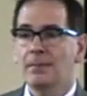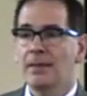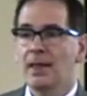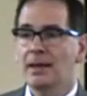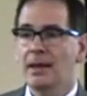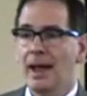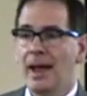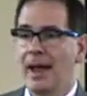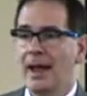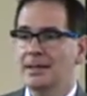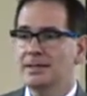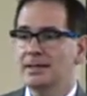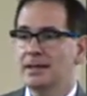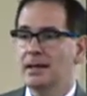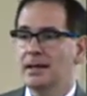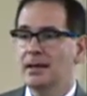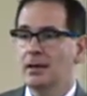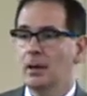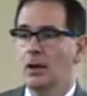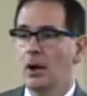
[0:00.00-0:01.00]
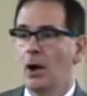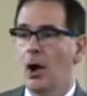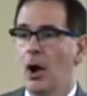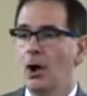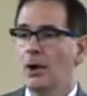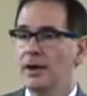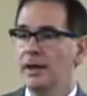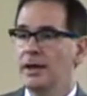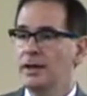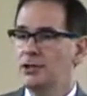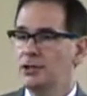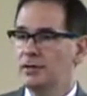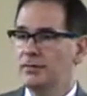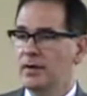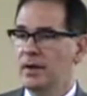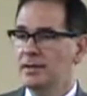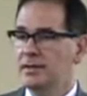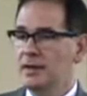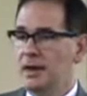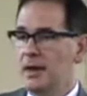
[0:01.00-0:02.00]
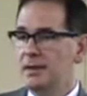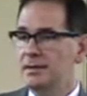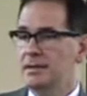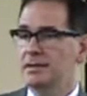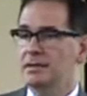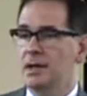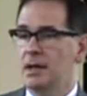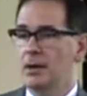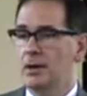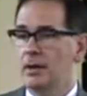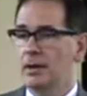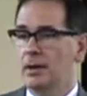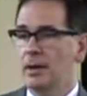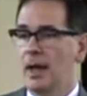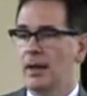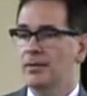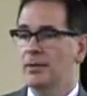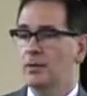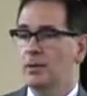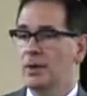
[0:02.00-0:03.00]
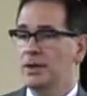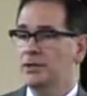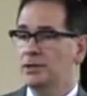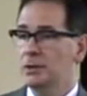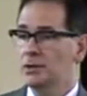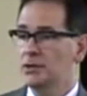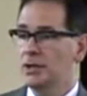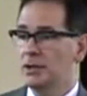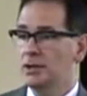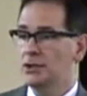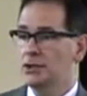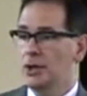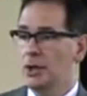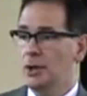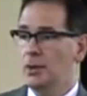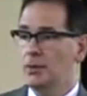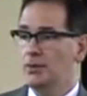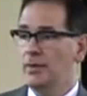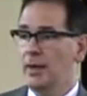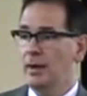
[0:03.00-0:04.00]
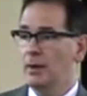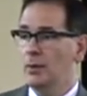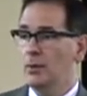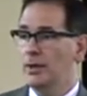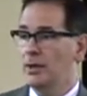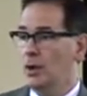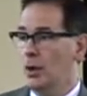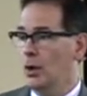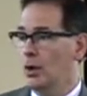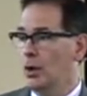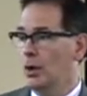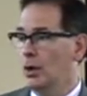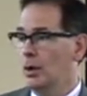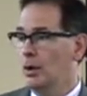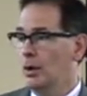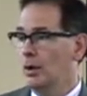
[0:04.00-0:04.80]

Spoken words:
and asking, are each of us necessary? And the research has shown that we are.